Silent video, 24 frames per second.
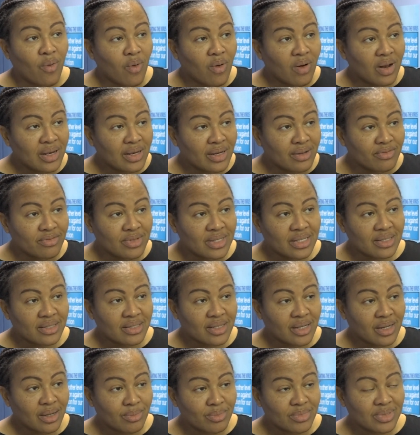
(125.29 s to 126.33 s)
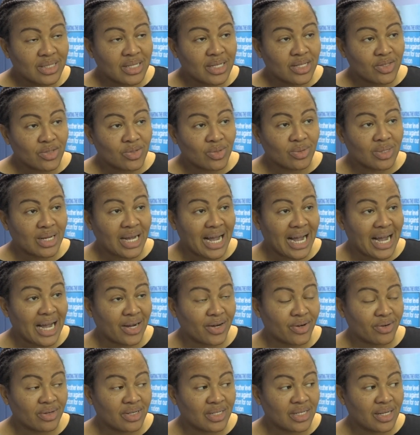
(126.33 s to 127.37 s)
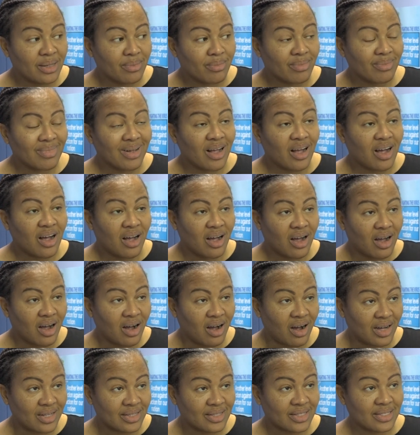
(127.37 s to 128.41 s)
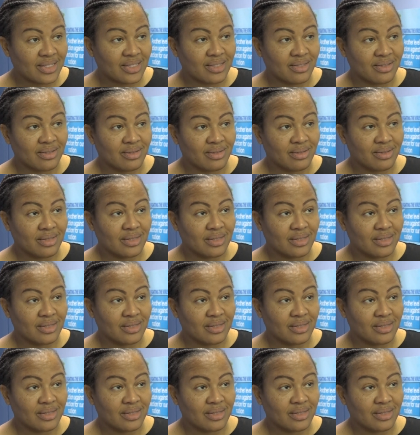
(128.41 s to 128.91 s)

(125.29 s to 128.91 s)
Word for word: all of this comes into the acronym hearts